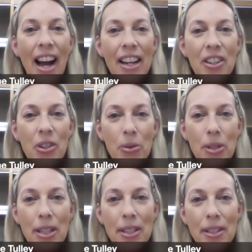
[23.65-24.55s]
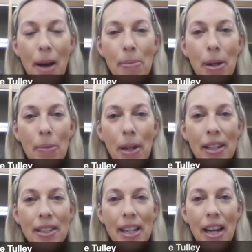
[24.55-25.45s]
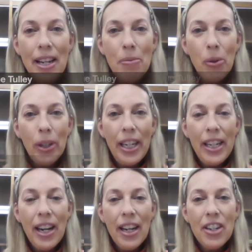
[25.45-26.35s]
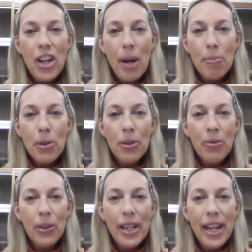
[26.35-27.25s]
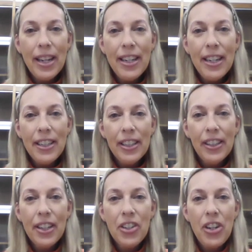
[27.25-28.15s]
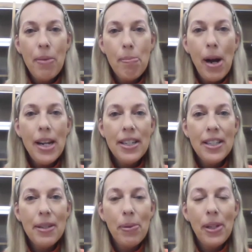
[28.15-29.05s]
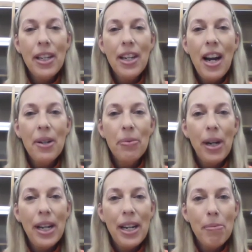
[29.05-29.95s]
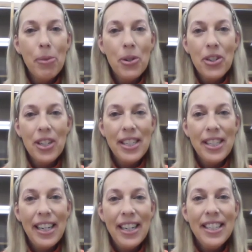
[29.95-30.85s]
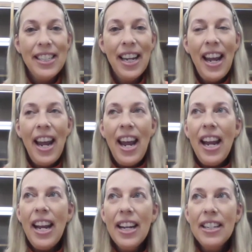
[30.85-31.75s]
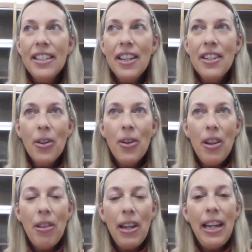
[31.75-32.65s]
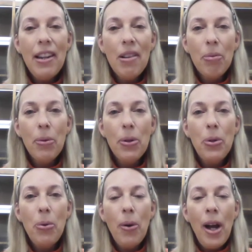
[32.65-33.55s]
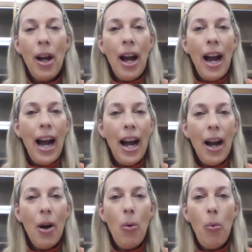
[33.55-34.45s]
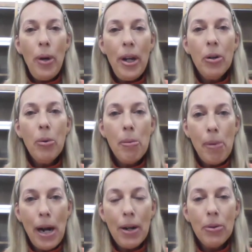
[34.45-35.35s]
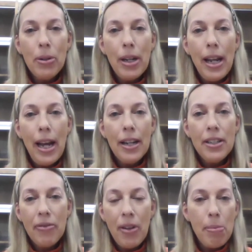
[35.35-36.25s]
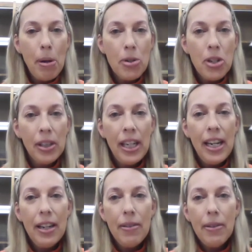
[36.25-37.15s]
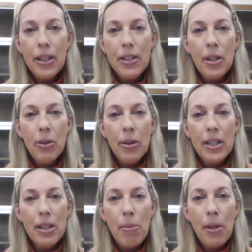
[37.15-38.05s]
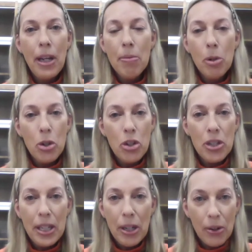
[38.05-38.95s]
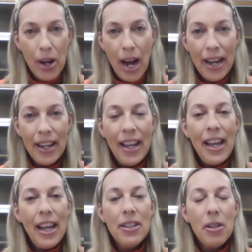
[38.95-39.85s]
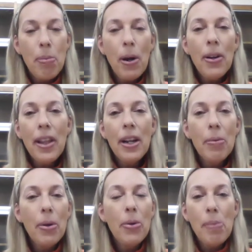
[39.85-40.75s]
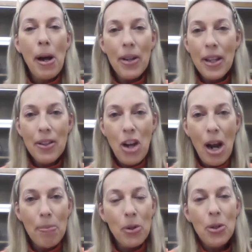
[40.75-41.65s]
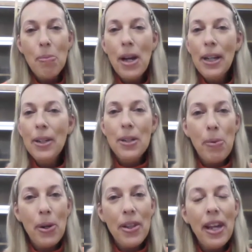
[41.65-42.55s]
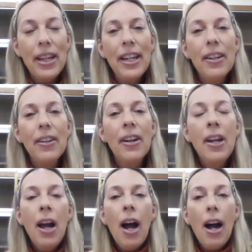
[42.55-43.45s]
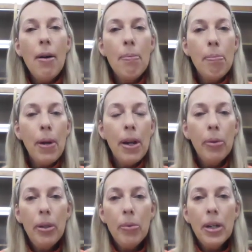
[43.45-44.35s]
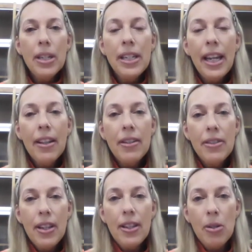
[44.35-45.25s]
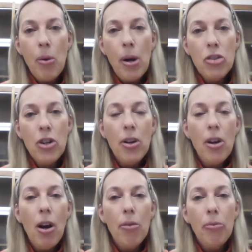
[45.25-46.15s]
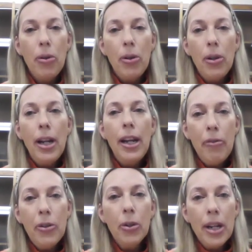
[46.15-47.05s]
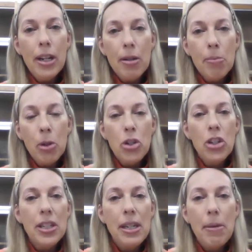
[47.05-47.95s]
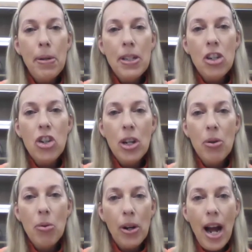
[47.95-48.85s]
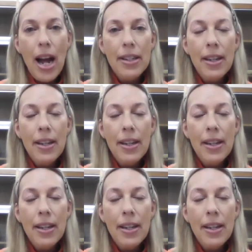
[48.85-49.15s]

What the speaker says: I chose this topic because I am working on a chapter for an edited collection in my discipline on writing emergencies, and I started thinking through how we go about at Defend, Publish, and Lead considering something an emergency or not. And so part of that I wrote about in the chapter, so I'm not going to spoil that here. But I really wanted to get to this question of if you're in an emergency position or not.